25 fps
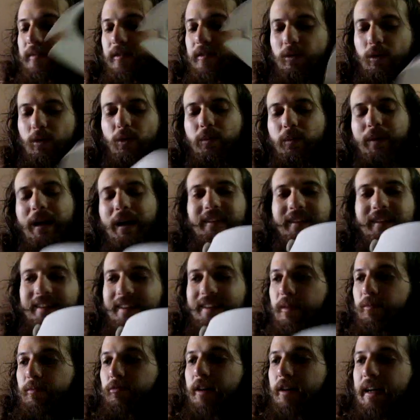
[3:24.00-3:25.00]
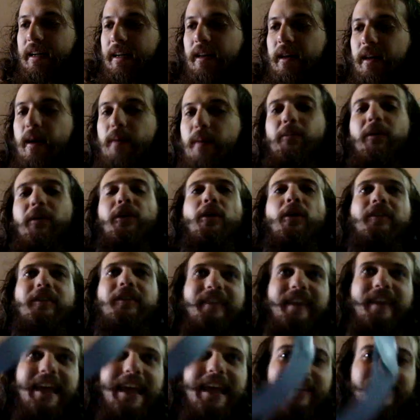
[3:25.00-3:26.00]
or about the same weight, but not
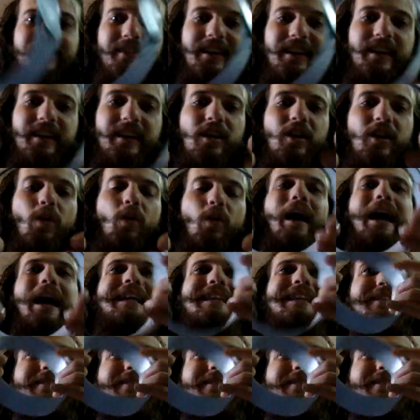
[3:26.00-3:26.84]
as heavy or as